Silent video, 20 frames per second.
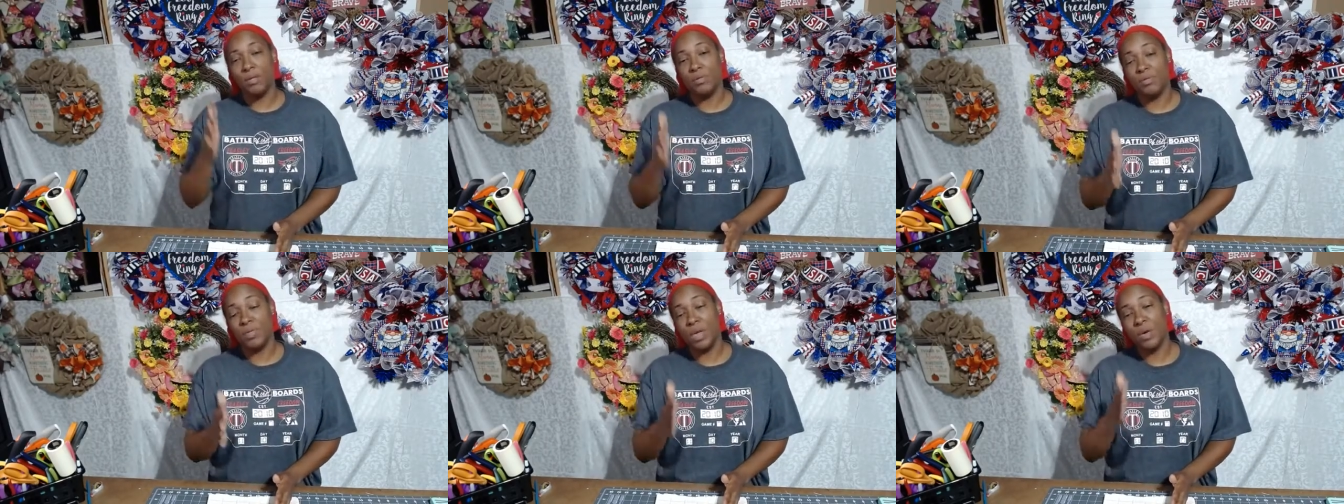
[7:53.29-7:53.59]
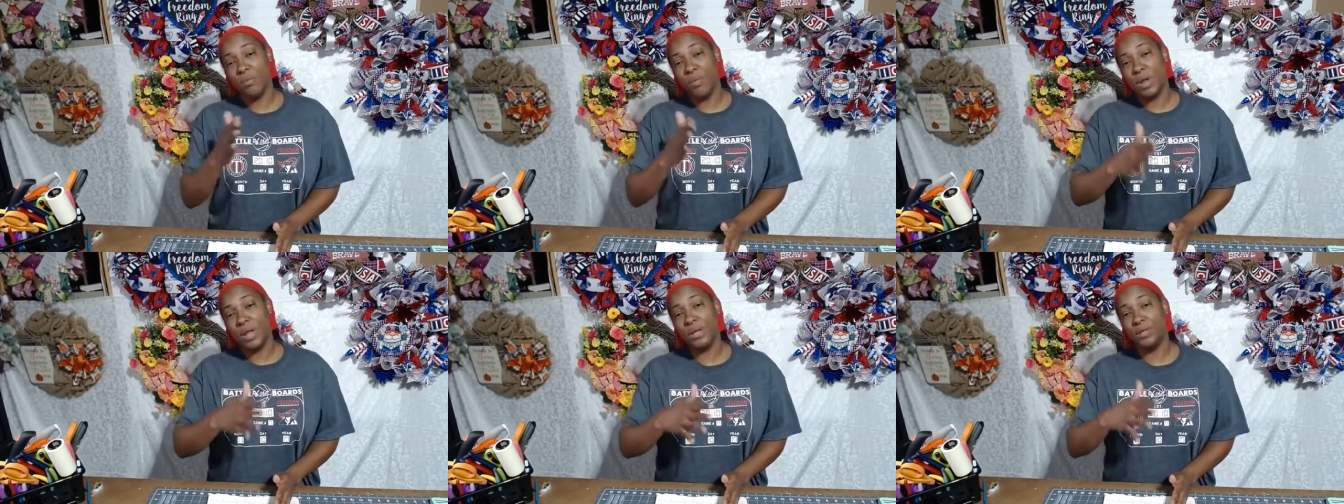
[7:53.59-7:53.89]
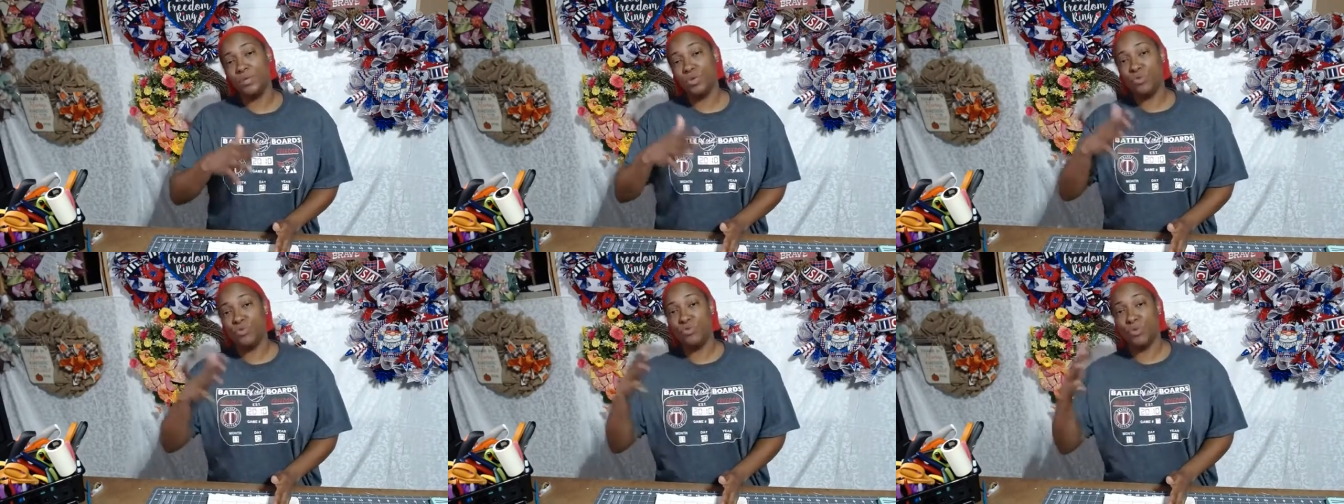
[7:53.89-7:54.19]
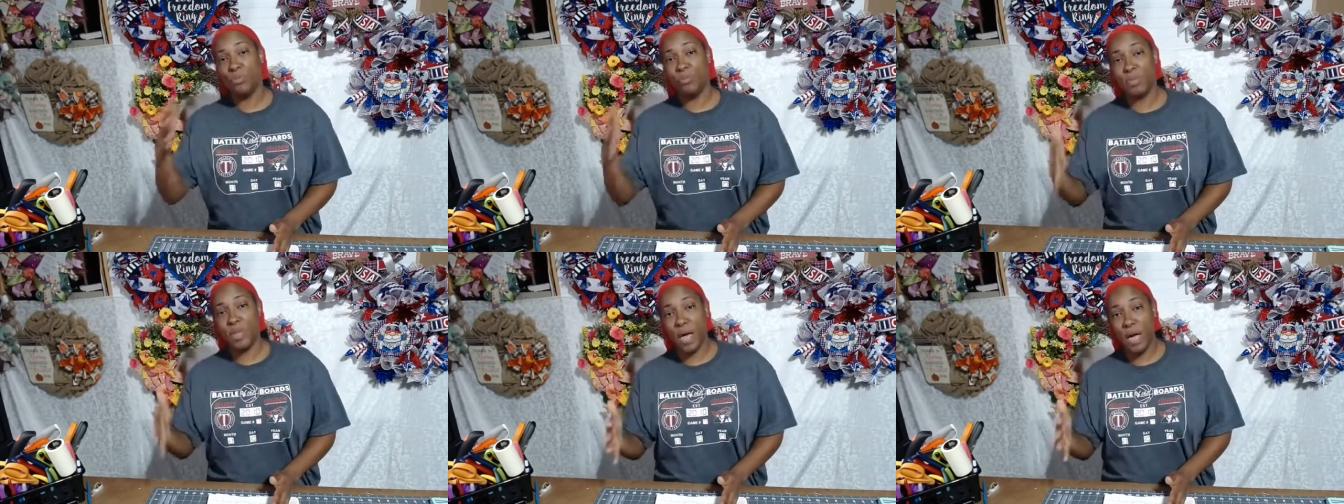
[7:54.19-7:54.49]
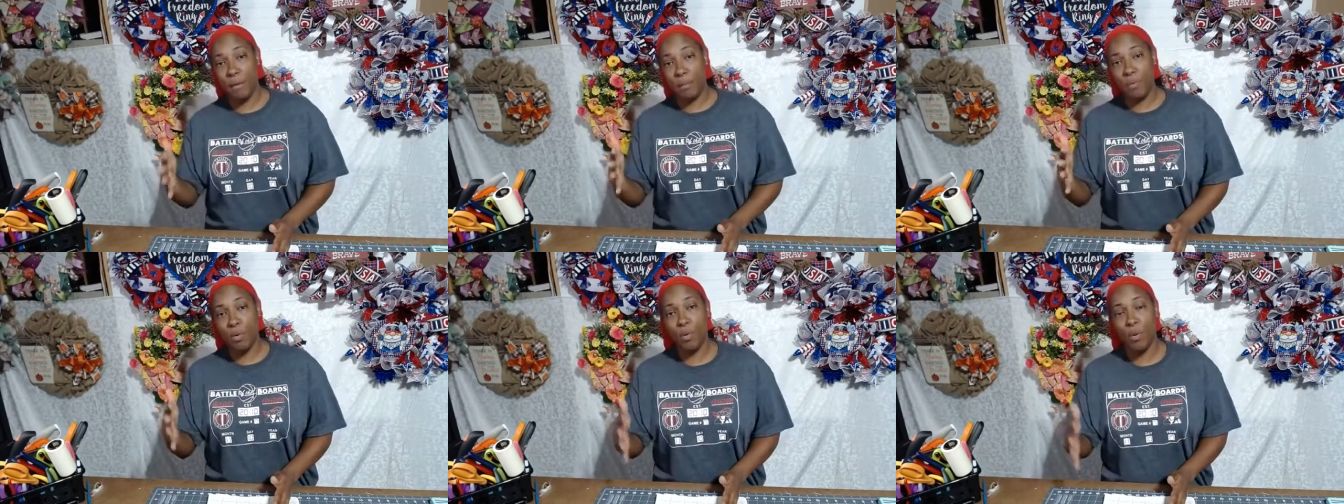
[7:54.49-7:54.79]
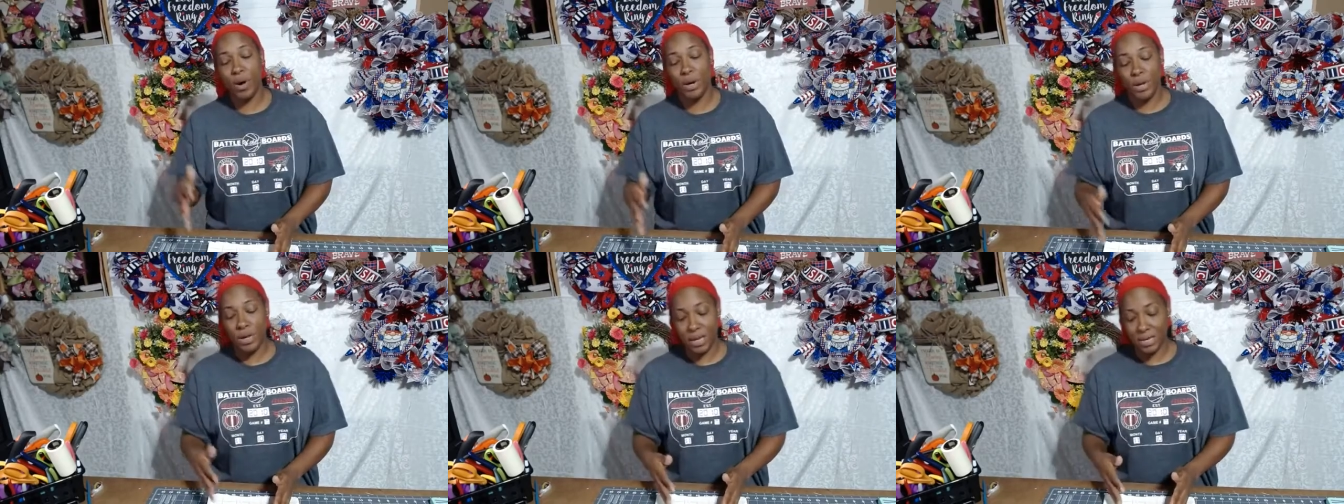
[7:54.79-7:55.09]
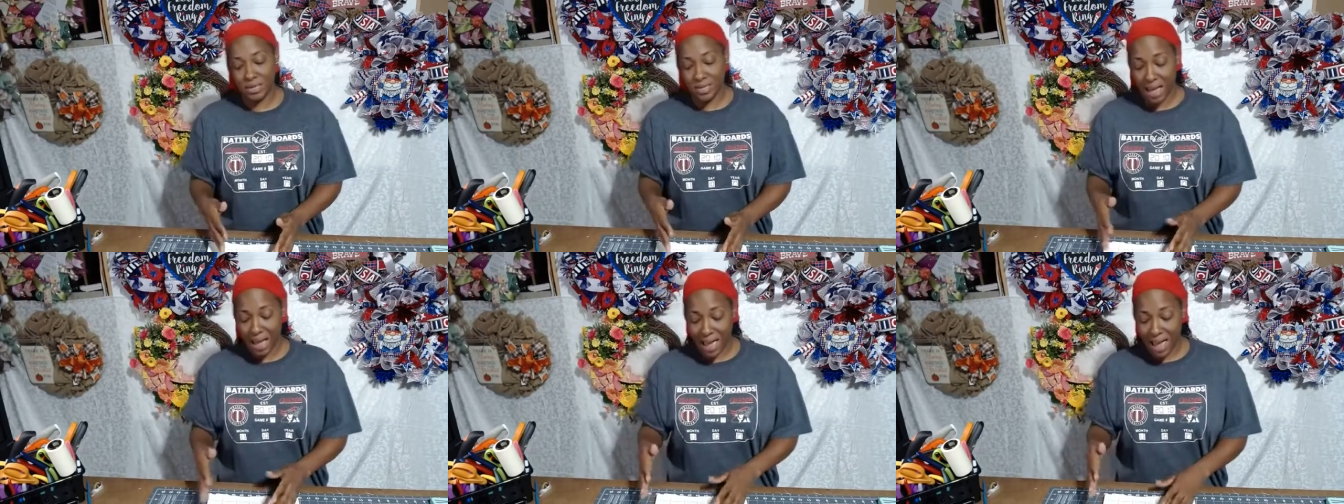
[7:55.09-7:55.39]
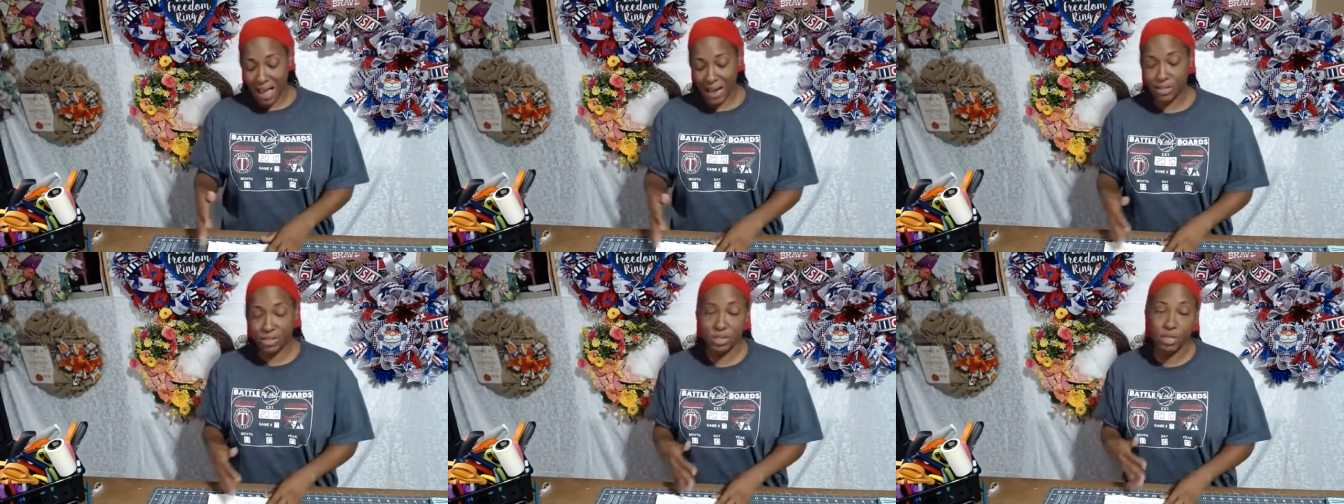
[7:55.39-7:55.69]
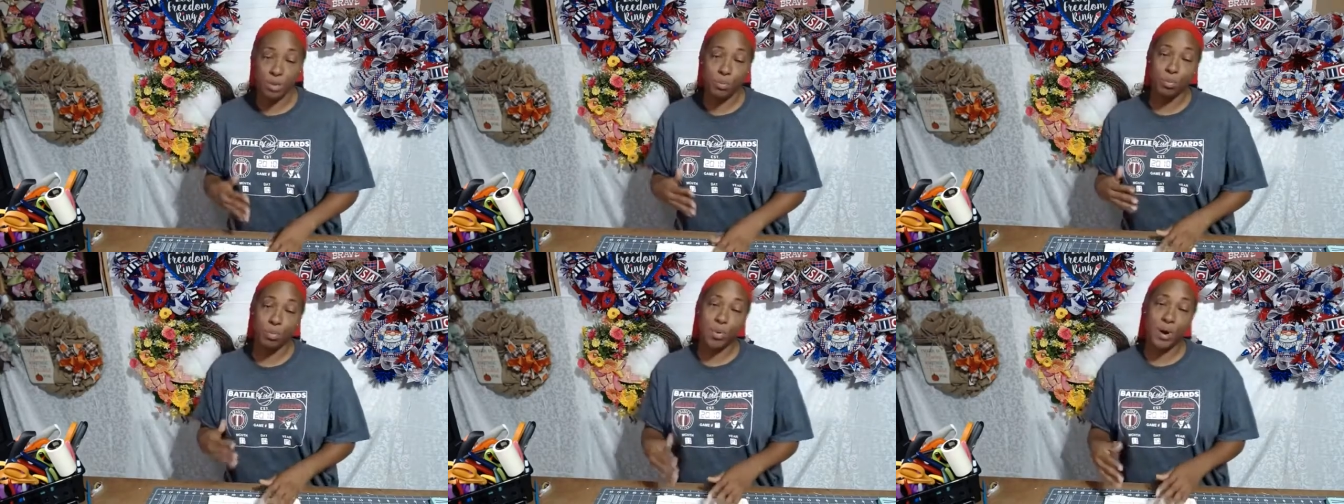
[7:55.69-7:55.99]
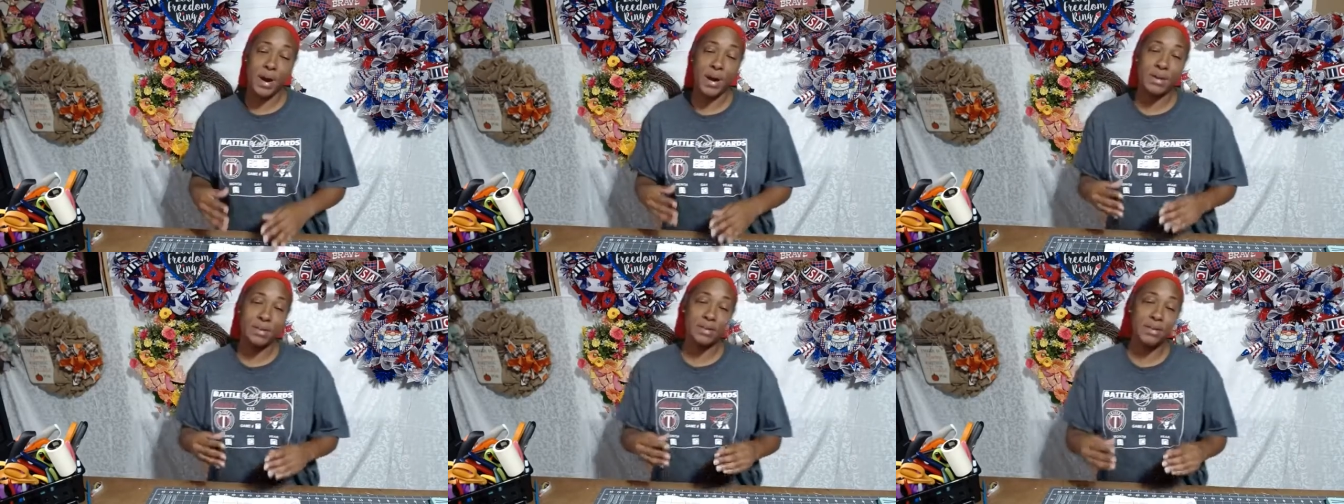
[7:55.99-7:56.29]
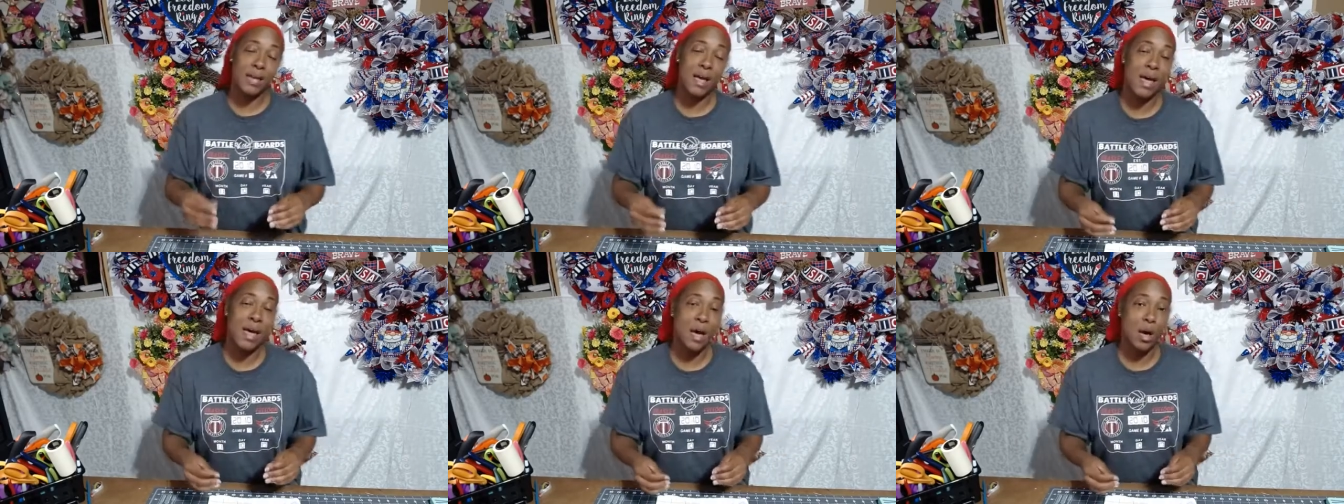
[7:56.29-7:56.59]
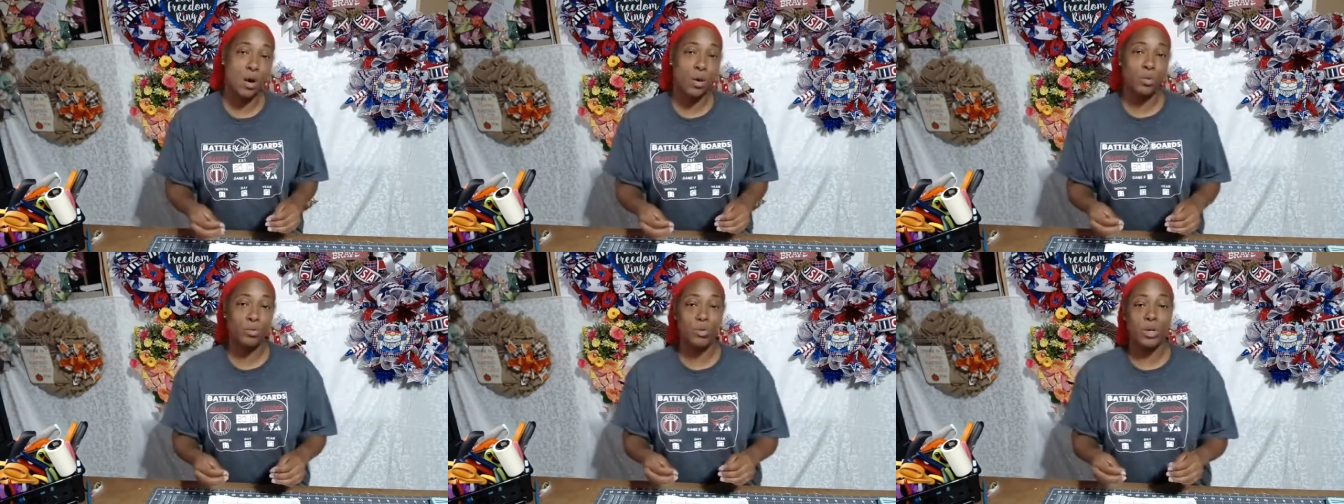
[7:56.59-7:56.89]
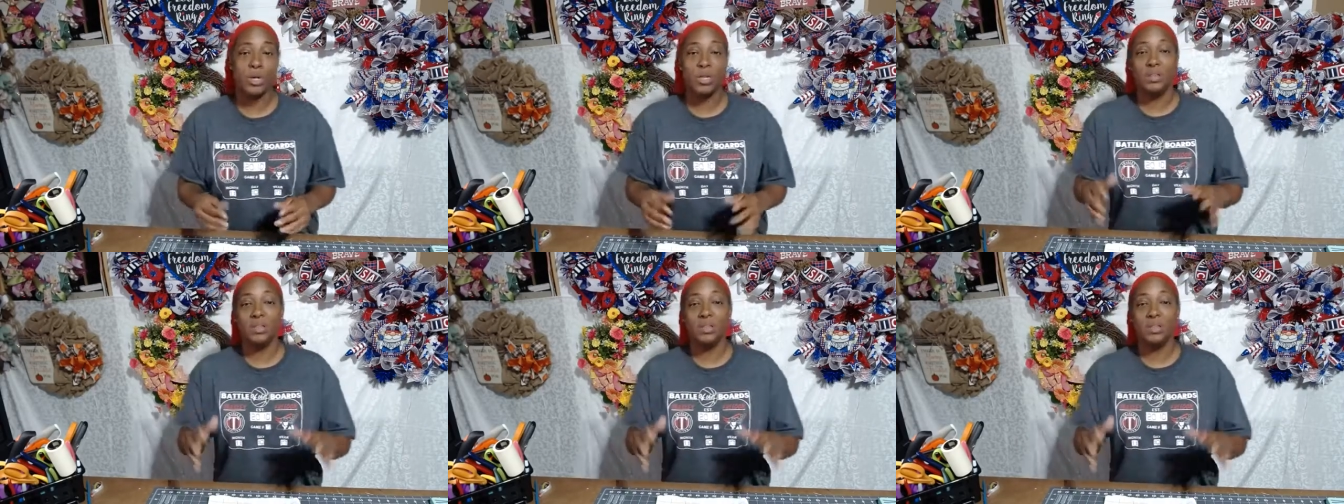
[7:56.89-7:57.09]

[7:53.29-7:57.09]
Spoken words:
Then what I do from that point is I actually break down